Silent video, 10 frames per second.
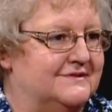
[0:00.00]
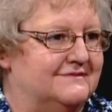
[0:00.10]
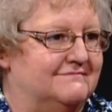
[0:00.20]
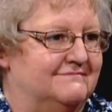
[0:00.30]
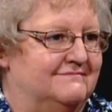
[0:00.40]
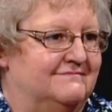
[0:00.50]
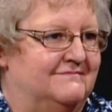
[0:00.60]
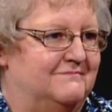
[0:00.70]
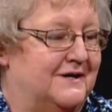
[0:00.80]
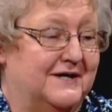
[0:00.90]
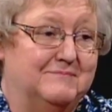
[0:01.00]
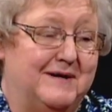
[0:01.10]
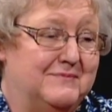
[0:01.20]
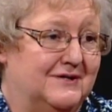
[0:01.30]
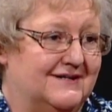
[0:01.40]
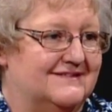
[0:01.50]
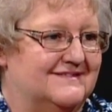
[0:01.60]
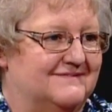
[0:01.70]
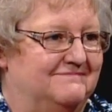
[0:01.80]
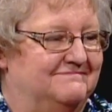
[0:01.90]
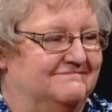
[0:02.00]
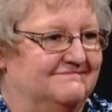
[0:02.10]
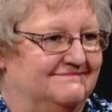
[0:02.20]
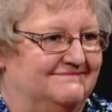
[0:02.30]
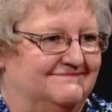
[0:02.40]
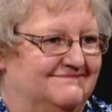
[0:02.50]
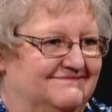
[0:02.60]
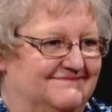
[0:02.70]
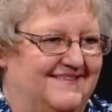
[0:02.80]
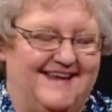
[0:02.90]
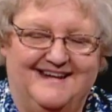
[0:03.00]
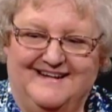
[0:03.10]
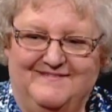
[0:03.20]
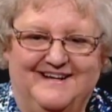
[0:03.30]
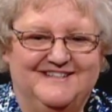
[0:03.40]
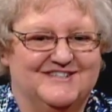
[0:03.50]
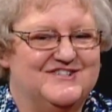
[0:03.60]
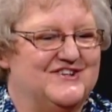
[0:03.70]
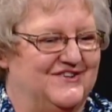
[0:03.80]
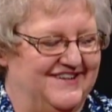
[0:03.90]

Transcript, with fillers: and market my books. Come on my show. And come on your show,